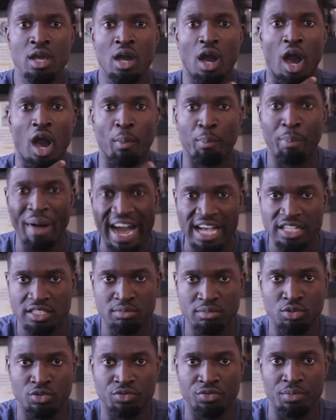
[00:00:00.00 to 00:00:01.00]
are
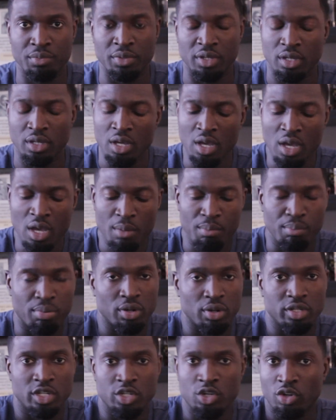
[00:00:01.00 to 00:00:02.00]
possible for me.
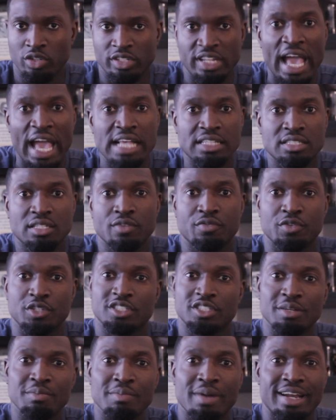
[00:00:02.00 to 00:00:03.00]
But the audacity for
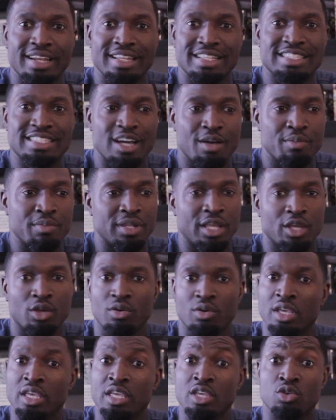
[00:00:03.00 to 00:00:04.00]
somebody to tell me, like,
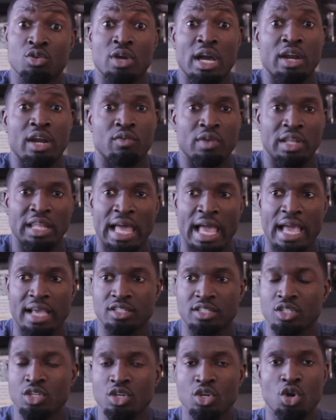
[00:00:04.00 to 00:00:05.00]
E, you got to
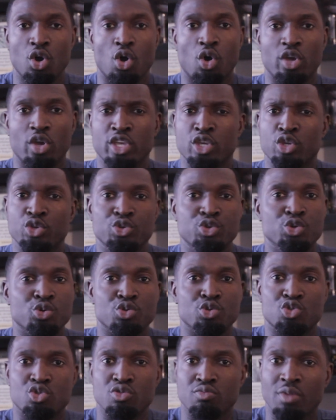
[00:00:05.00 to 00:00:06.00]
relax. Or you're doing
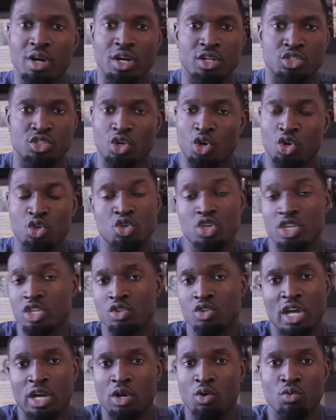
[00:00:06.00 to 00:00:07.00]
too much, or you're
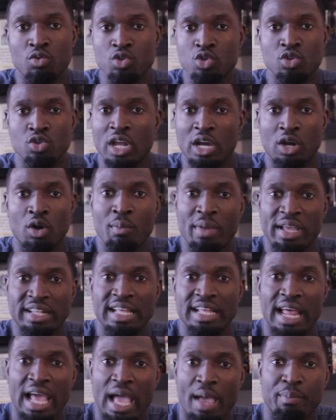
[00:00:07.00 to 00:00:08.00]
not gonna make
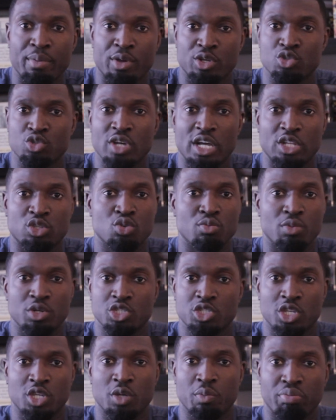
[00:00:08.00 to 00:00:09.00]
that happen because you got too
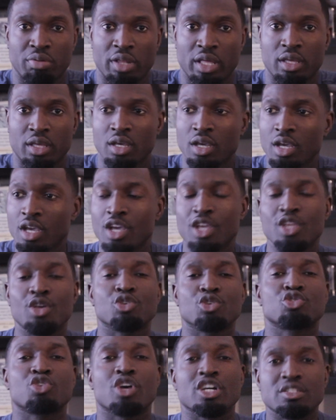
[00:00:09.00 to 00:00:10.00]
much in your plate. Yo,
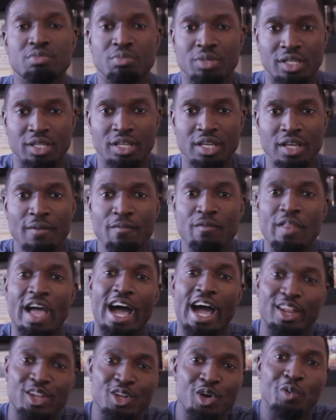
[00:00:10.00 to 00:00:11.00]
trust me,
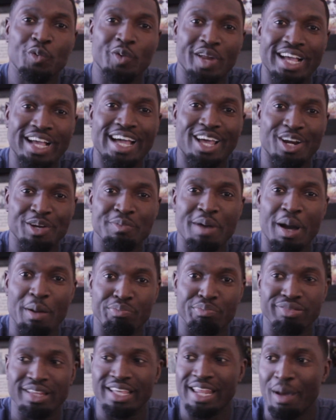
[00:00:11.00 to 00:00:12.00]
I know what I got on my
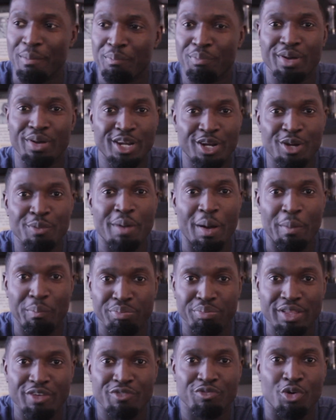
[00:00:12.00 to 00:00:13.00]
plate. I put it on my
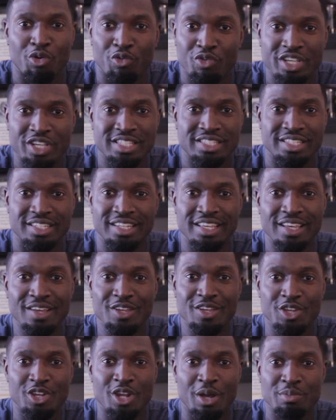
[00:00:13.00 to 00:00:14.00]
plate for a reason.
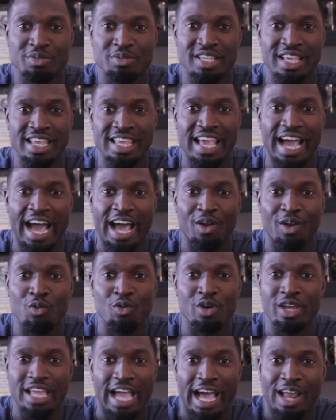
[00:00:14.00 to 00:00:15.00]
You know what I'm saying? I
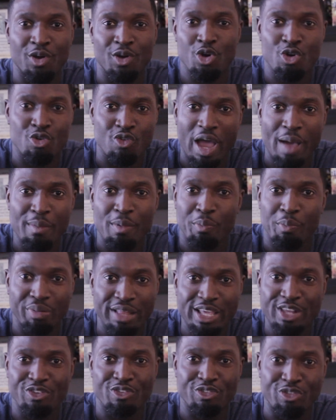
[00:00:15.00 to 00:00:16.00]
don't grab a
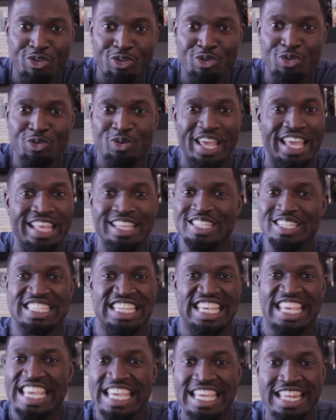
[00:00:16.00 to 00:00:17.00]
plate of food and just
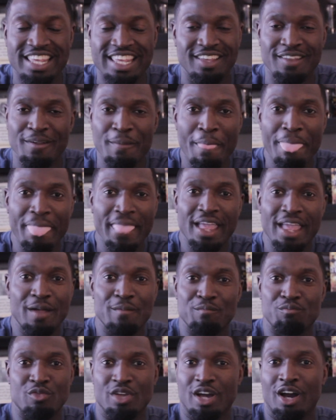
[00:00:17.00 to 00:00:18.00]
eat it,
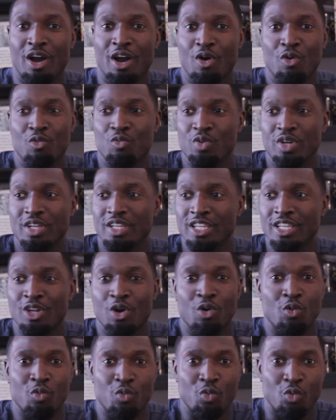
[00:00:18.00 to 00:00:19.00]

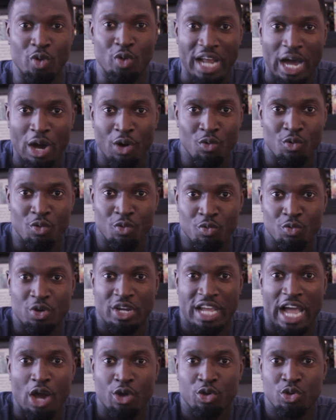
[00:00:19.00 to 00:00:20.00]
without
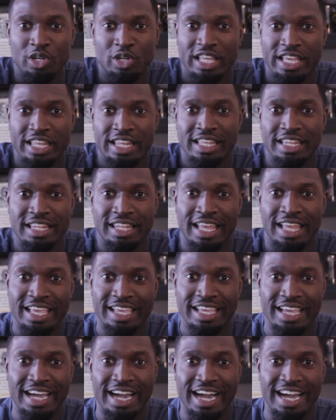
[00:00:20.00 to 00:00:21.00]
calculated like
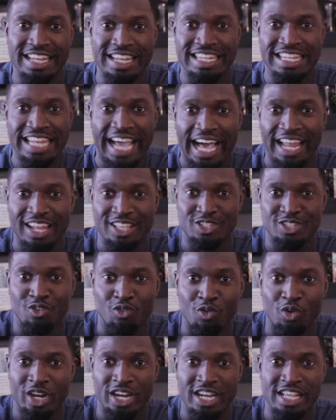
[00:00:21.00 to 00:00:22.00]
knowledge of
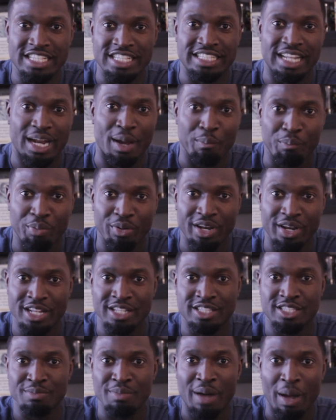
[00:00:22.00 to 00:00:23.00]
what it is that I'm putting
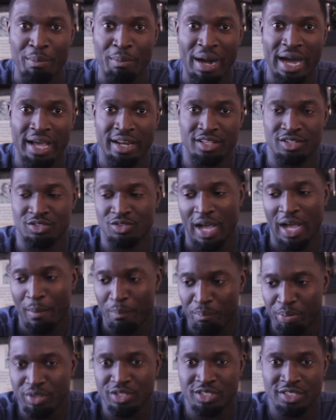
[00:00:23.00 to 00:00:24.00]
into my body. So I
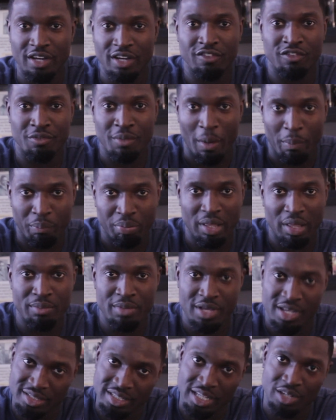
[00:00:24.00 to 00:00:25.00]
put stuff on my plate
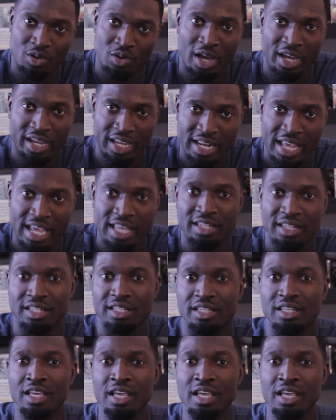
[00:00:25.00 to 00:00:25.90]
because I know I can handle it.